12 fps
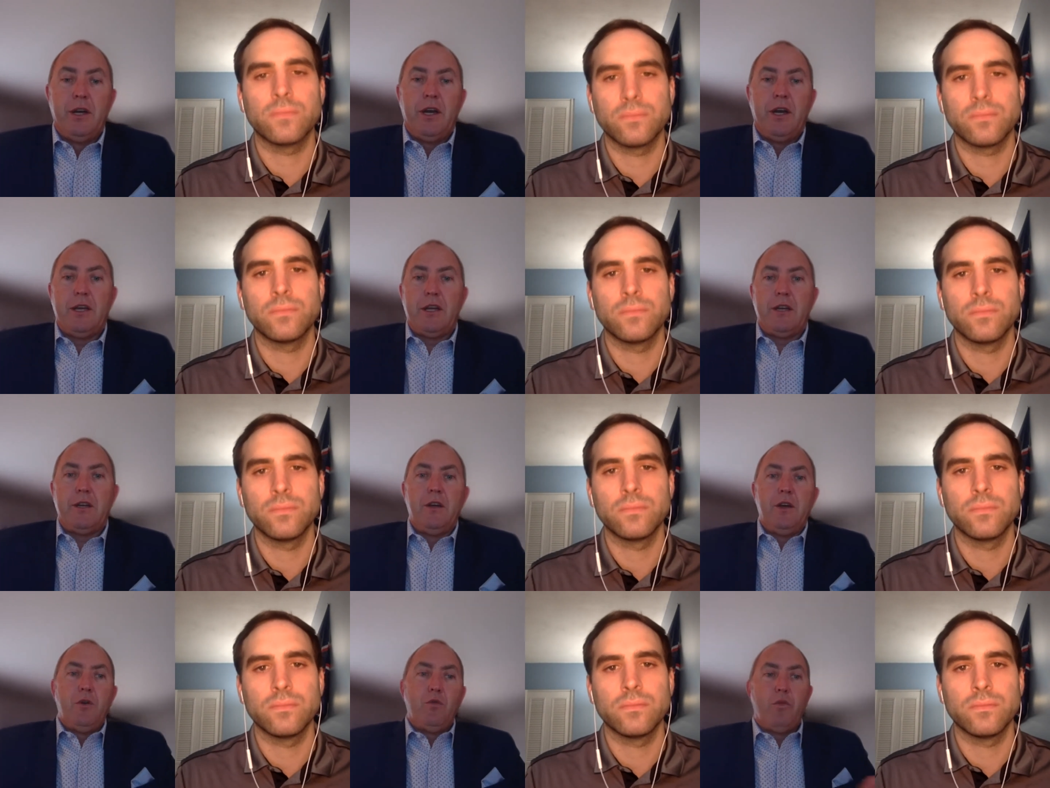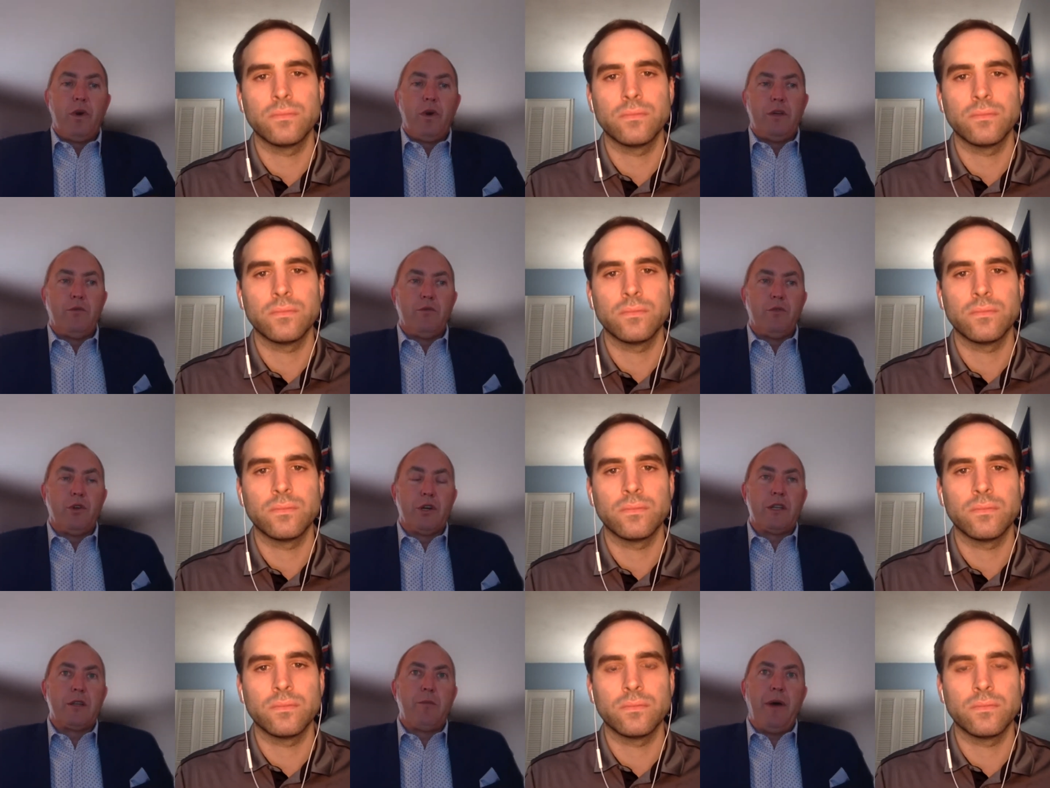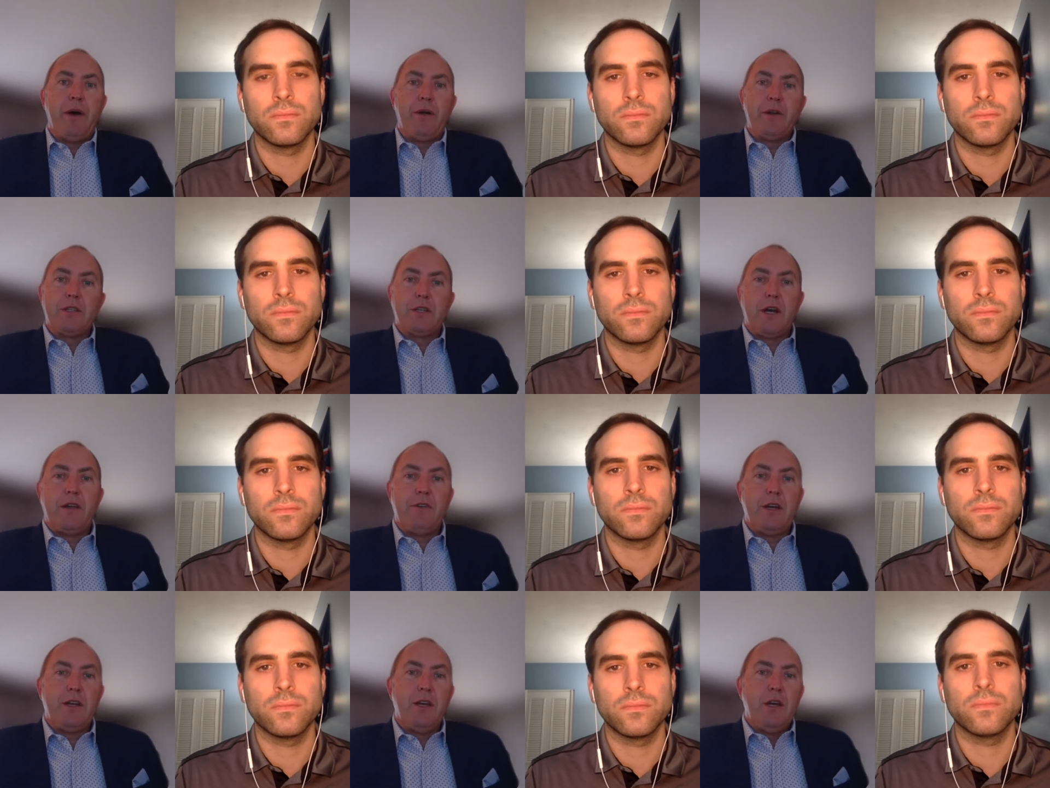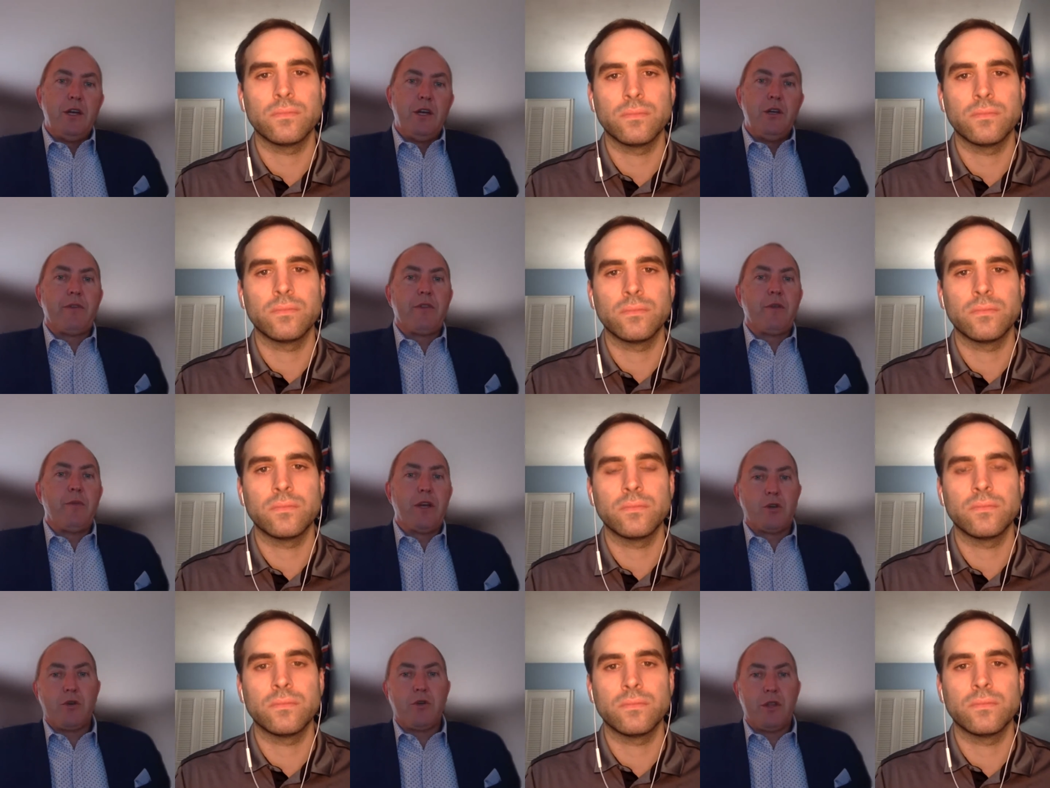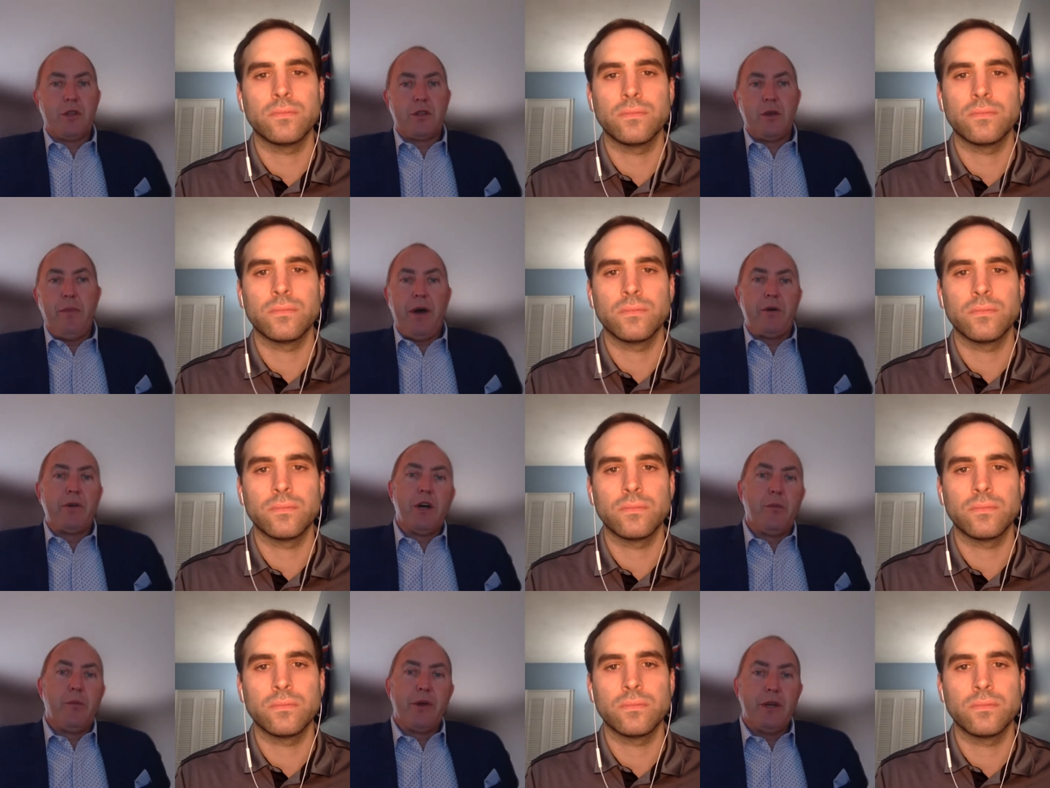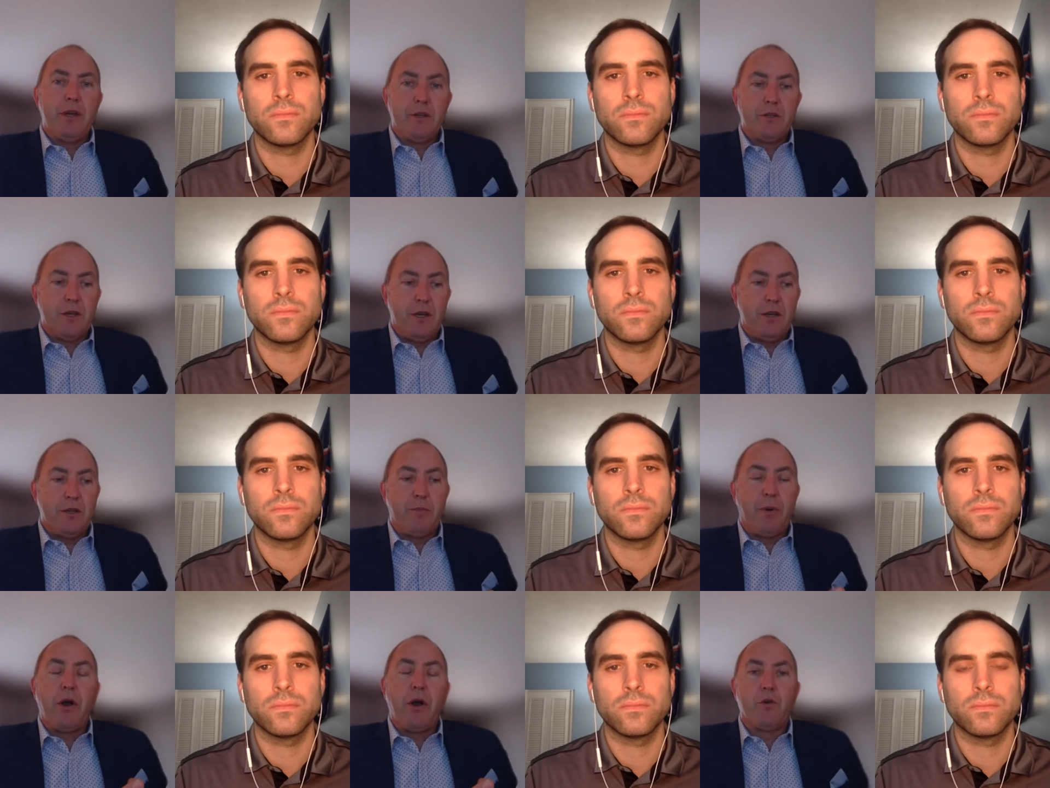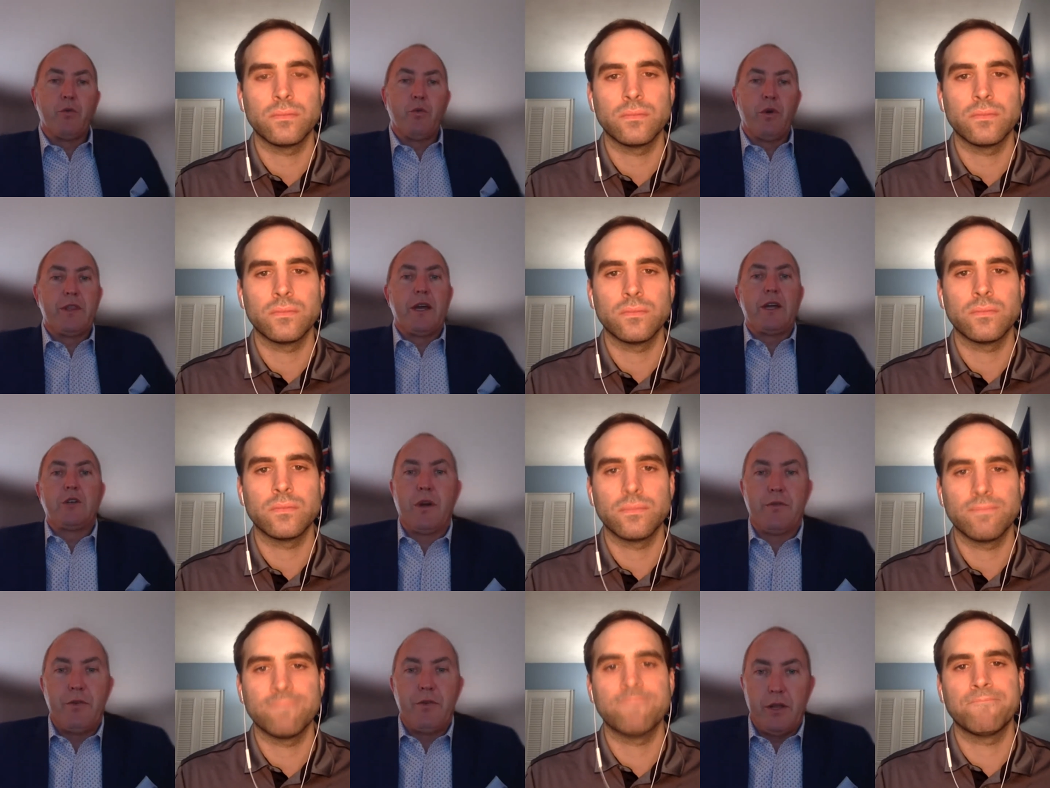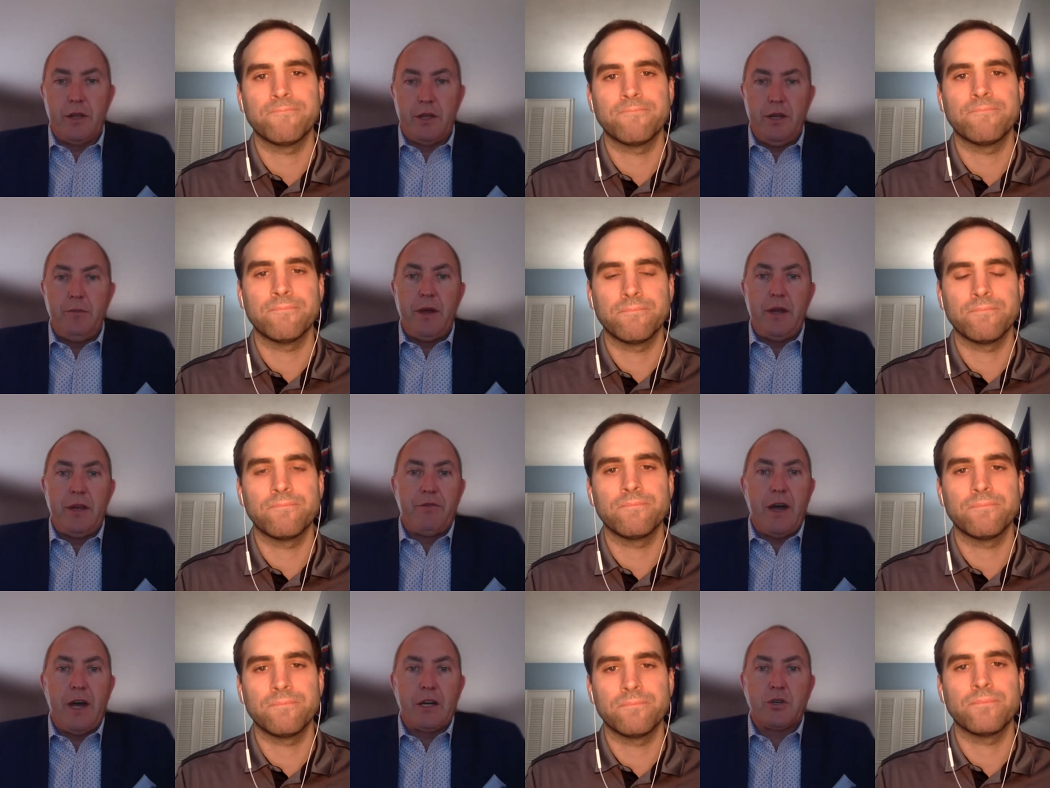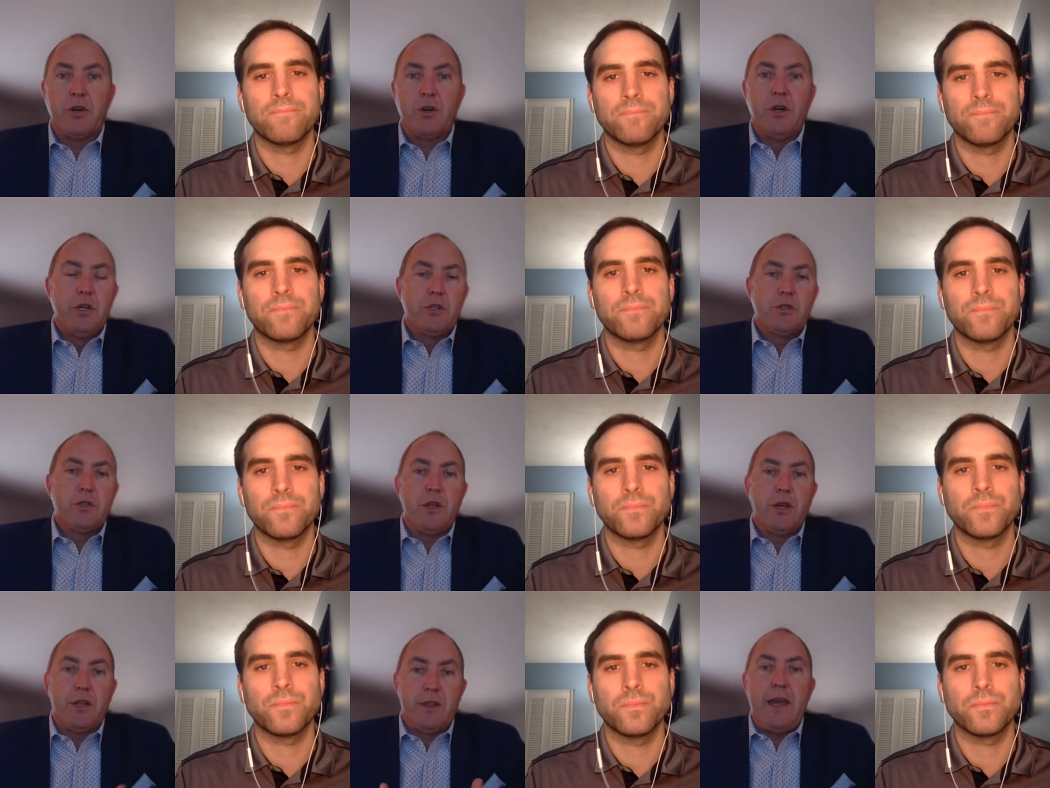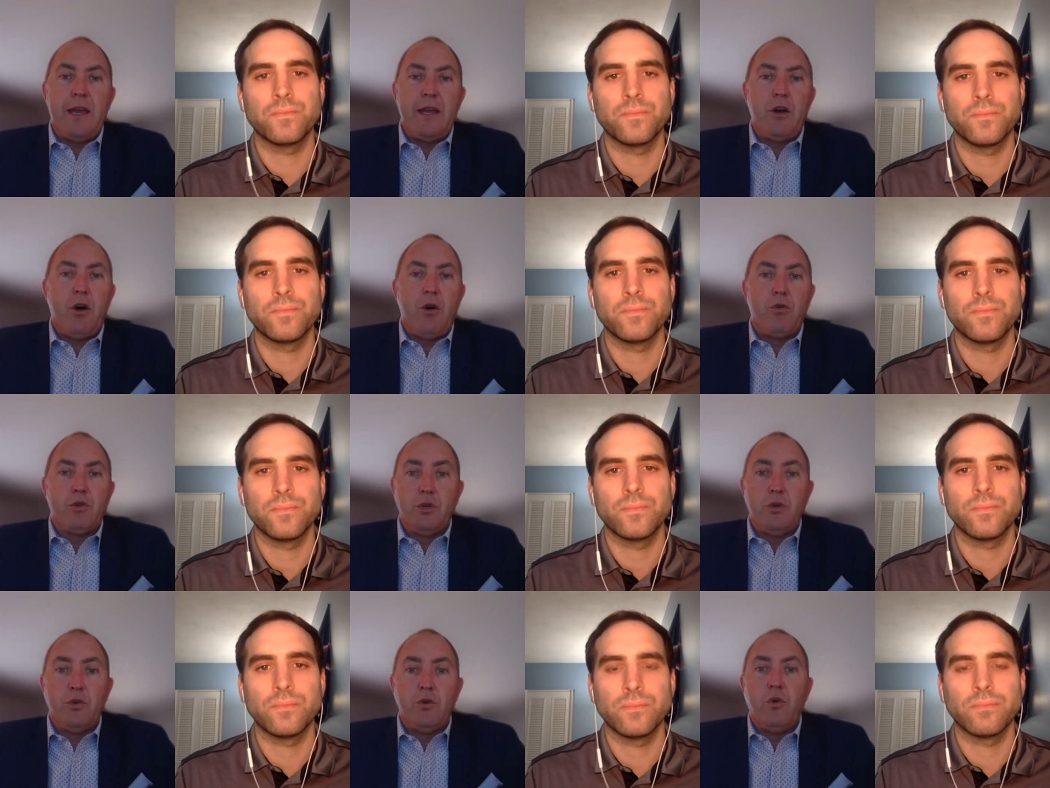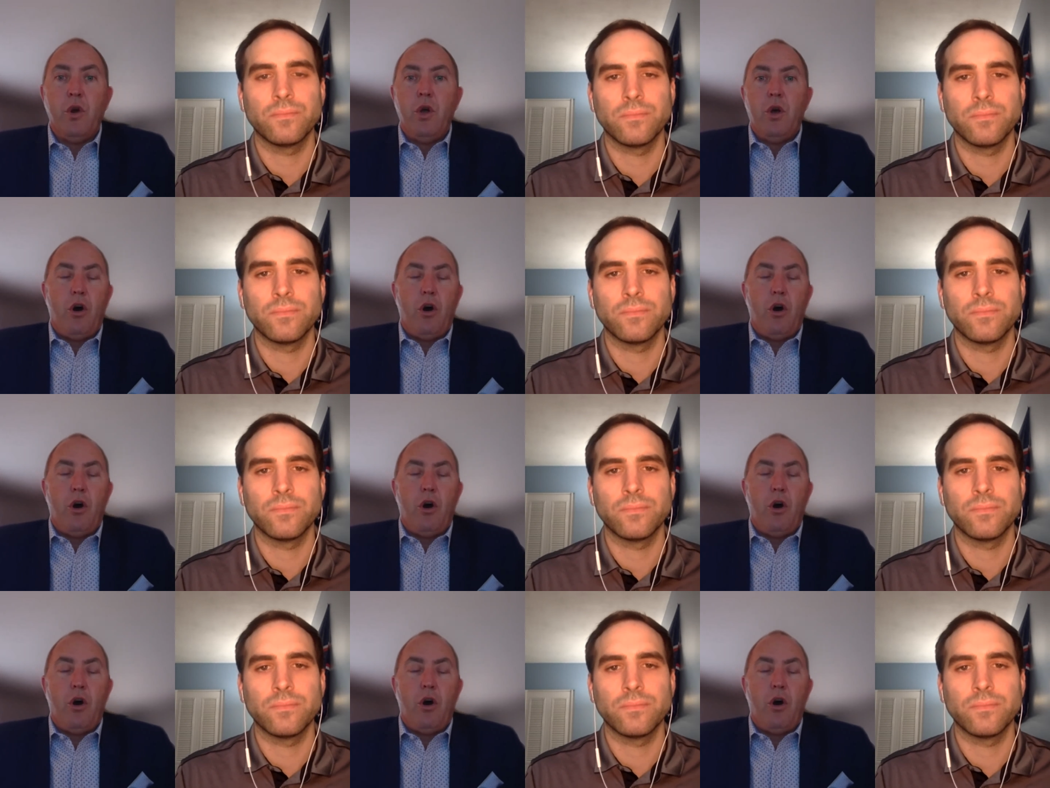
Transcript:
Speaker 1: And then when you look at the mounting side of it, you have to make sure that the mounting company has is partnered with that direct LED manufacturer so that they know too